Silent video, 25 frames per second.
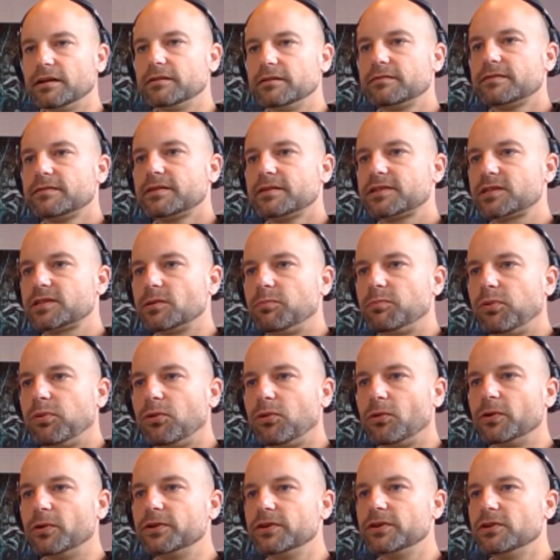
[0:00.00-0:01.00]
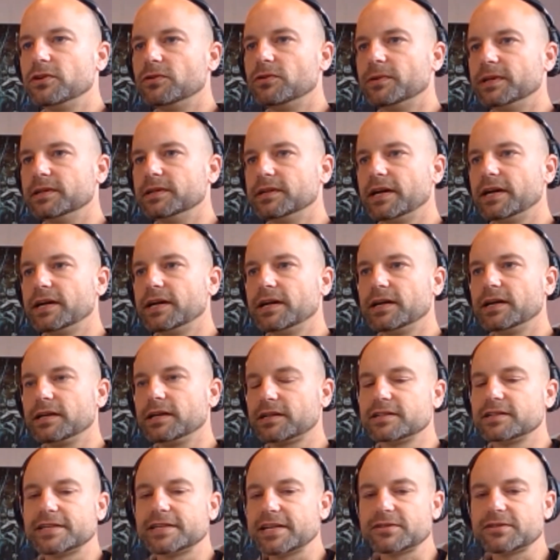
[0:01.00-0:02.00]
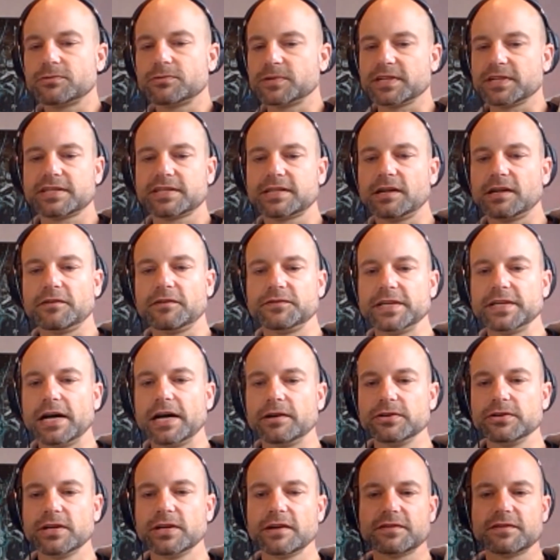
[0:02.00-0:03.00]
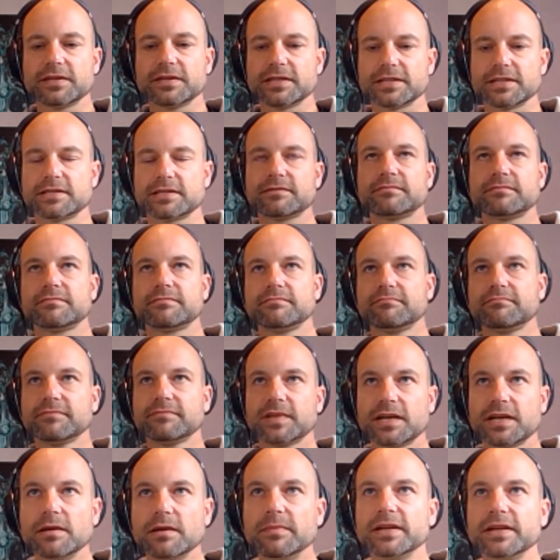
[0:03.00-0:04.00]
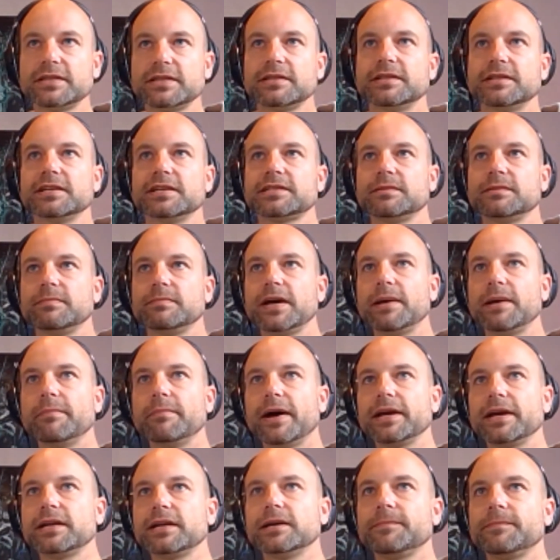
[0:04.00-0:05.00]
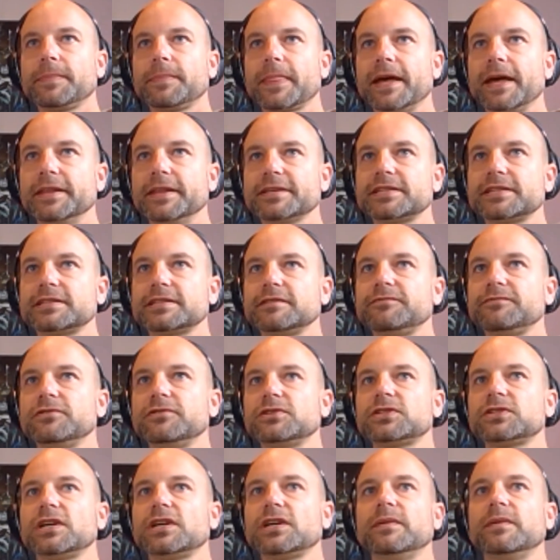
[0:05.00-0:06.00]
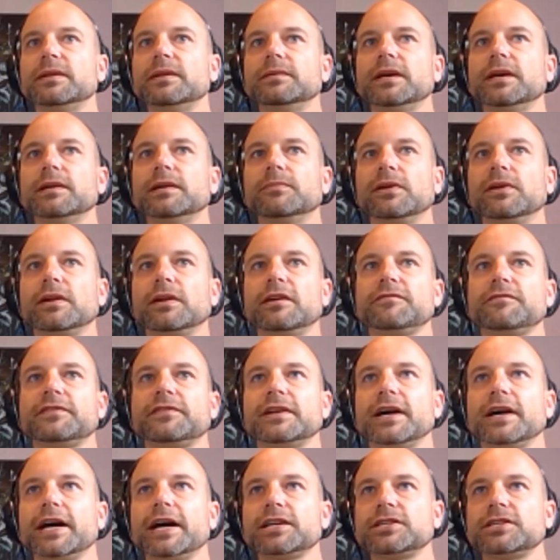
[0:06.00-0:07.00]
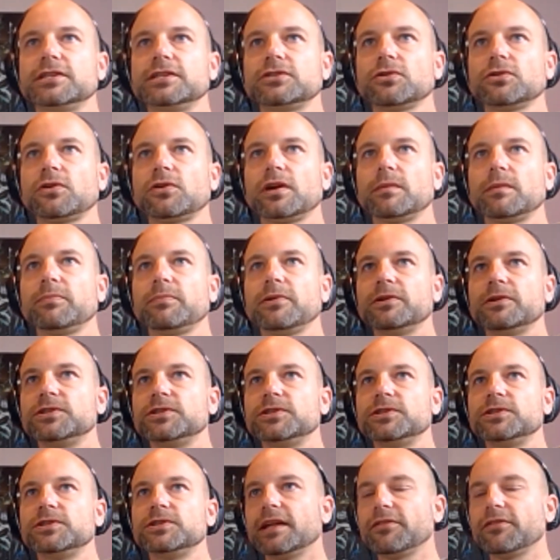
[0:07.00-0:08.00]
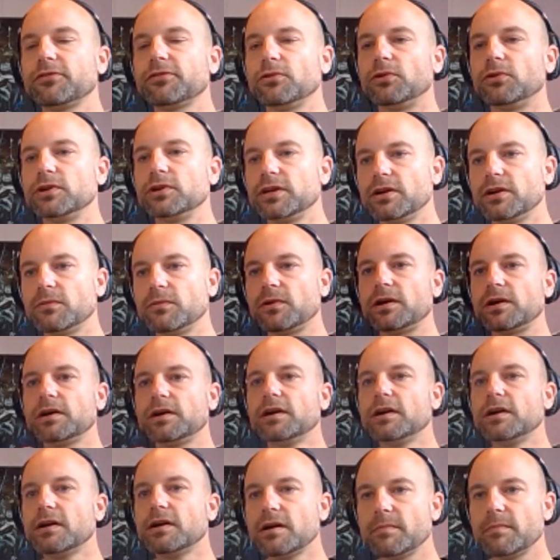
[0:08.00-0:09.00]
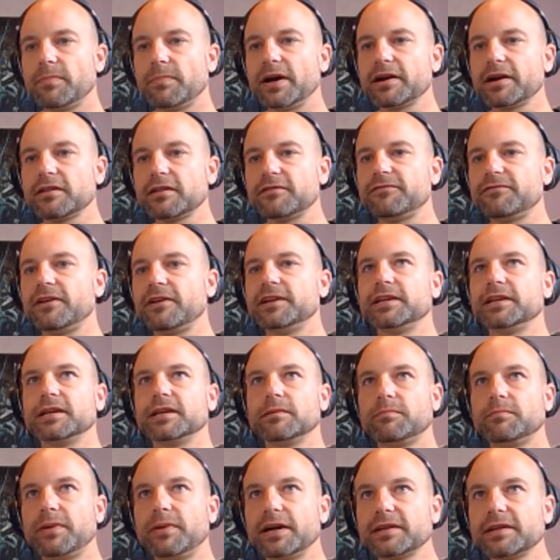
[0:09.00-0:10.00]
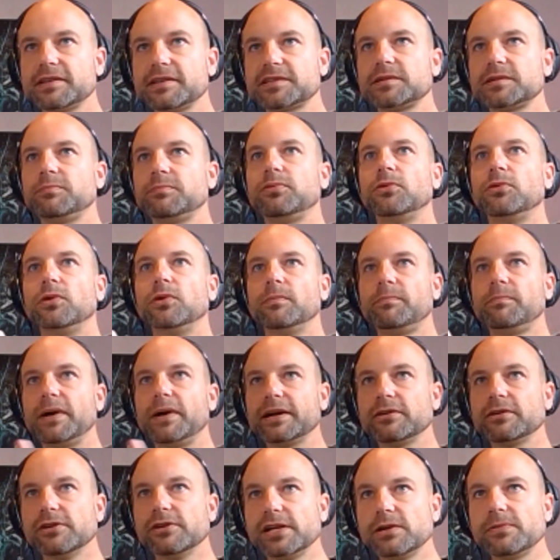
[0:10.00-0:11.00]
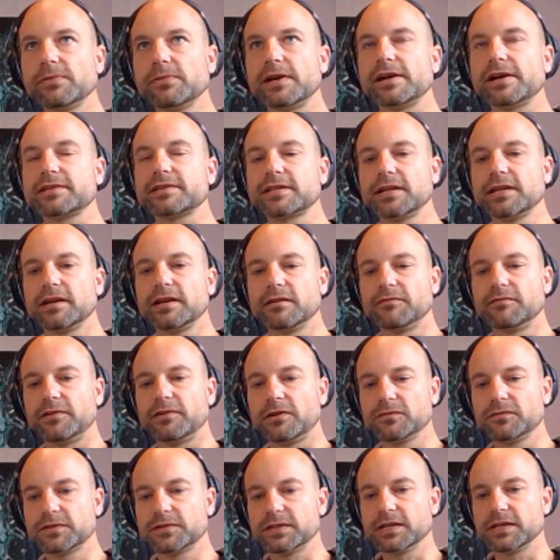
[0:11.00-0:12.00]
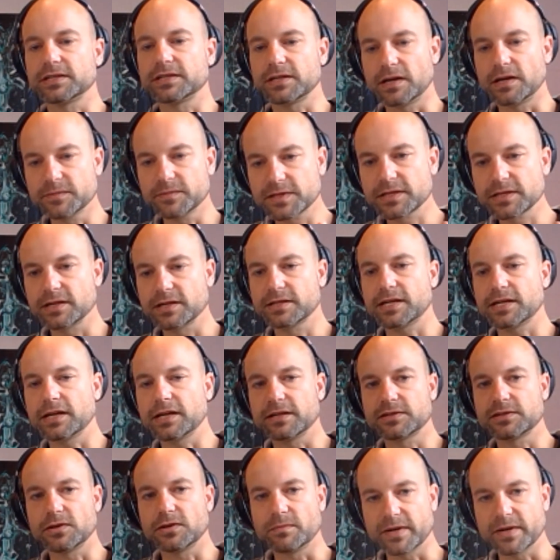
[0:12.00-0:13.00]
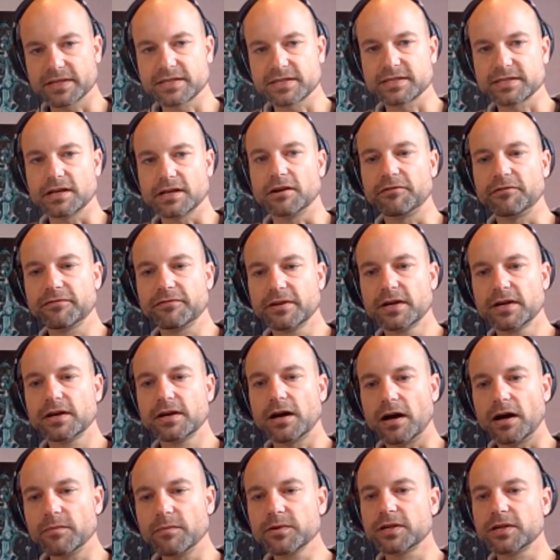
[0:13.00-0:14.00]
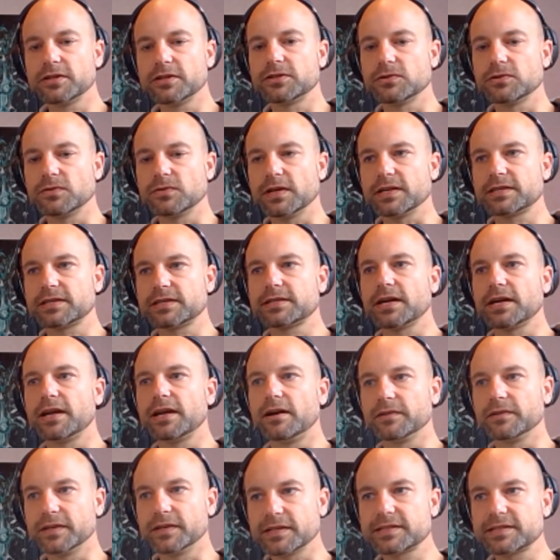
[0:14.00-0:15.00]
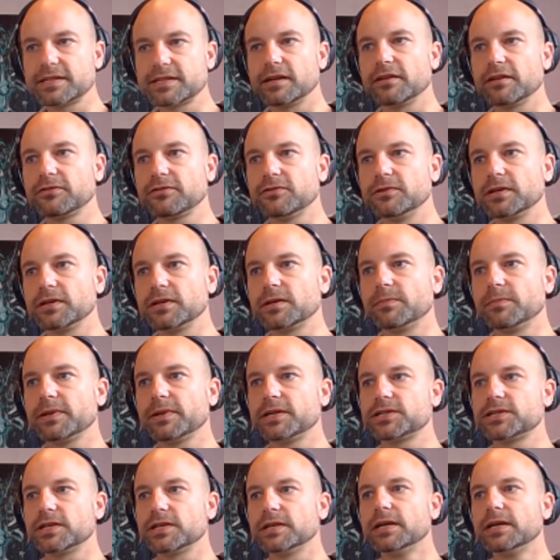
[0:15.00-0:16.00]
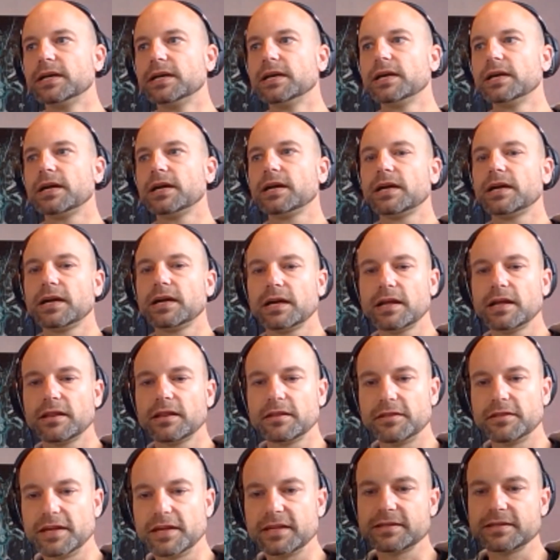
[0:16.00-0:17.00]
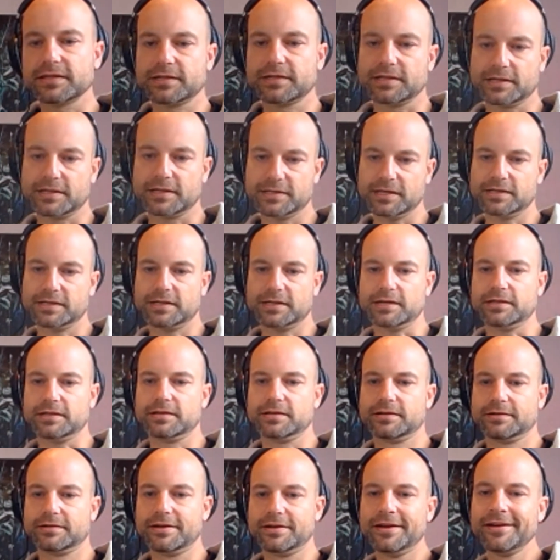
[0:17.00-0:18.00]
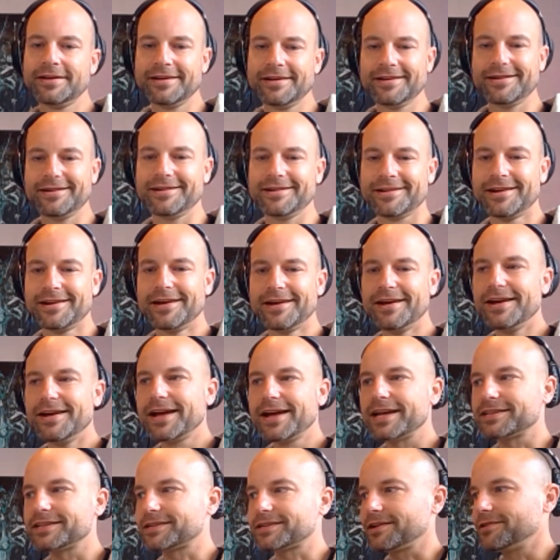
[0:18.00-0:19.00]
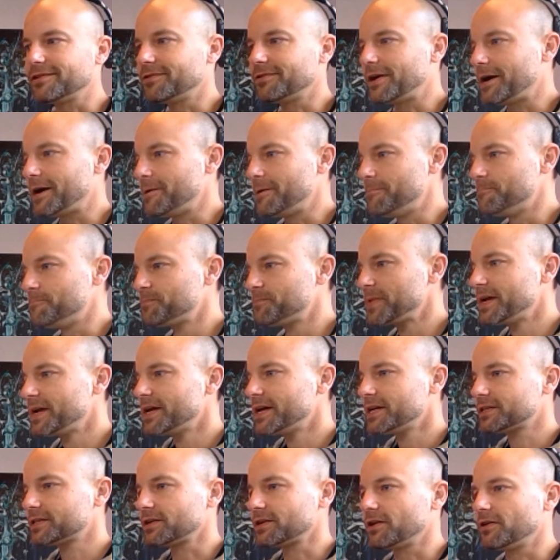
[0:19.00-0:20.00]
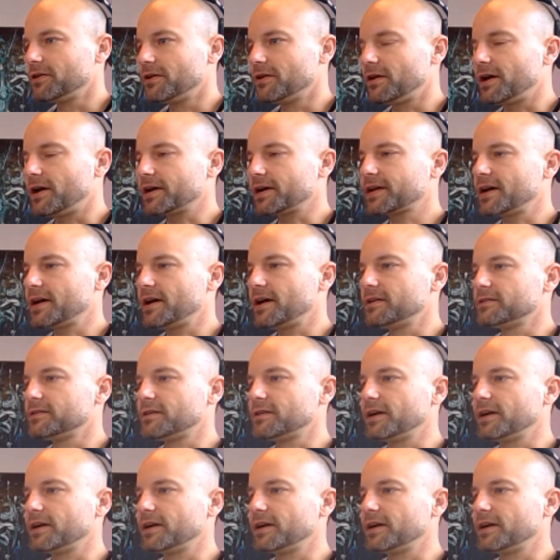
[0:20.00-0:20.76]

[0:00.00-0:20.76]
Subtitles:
support you, and because that's all just self-doubt. You have to just commit to this and make it. And this is the first time in my life that I actually took on a project and thought, you know what, bugger the funding, bugger the support, bugger anyone else getting involved in this. I'm just going to take this on myself. I'm going to do this and I'm going to see it through to completion. Then the success hit. And so I can't